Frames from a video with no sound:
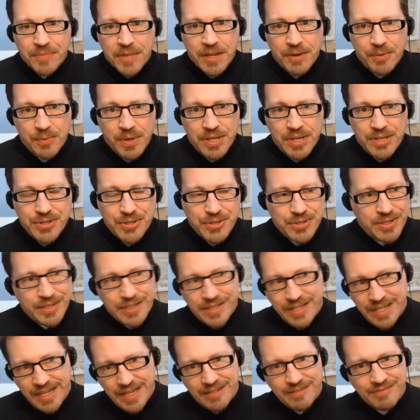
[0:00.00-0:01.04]
which,
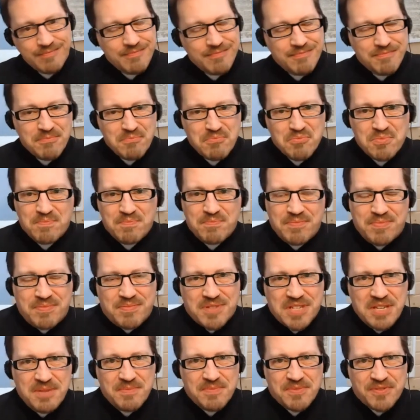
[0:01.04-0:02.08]
again,
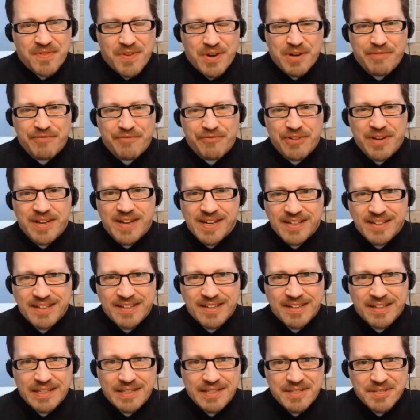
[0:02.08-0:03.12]
seems very fitting
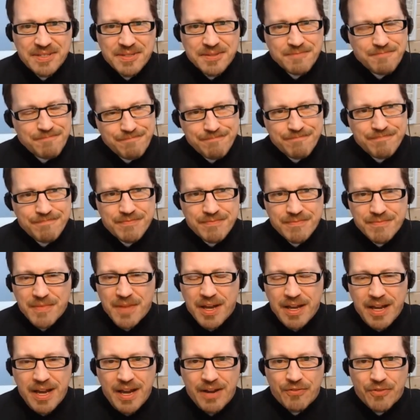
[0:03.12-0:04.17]
because
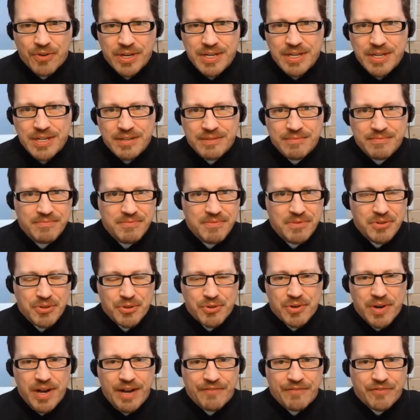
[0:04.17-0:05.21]
every
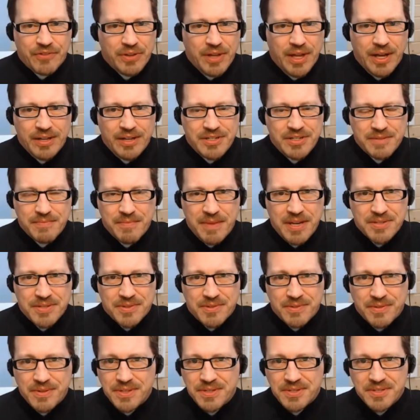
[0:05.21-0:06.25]
craft, lodge, and
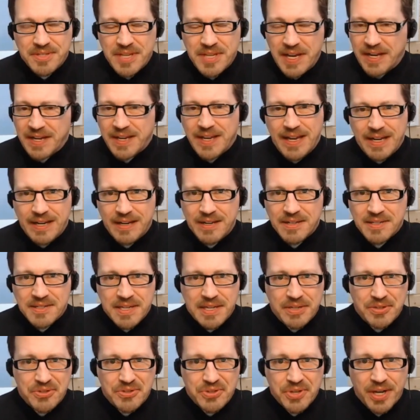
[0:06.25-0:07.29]
masonry is dedicated to
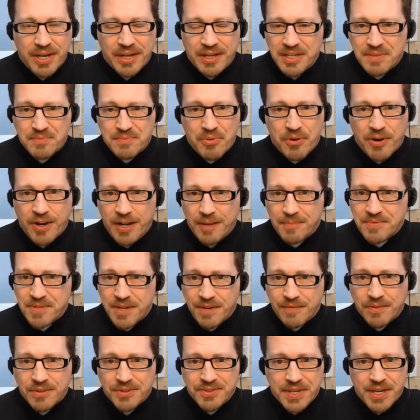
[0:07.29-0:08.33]
St. John. He's brought up
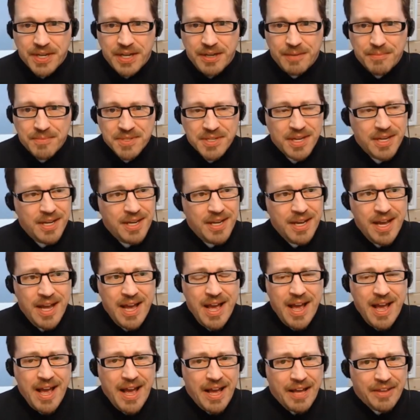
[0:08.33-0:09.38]
several times.
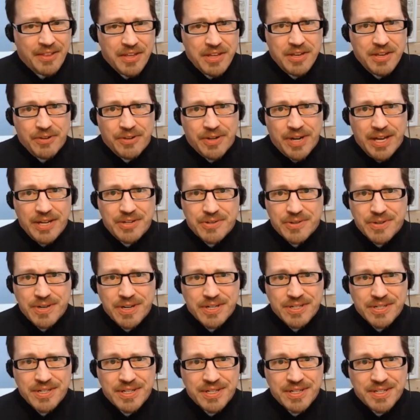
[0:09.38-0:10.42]
And the Johannite
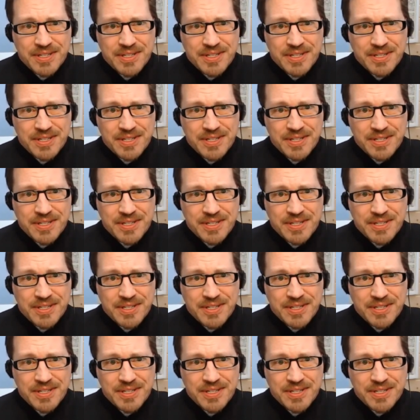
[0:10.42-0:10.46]
tradition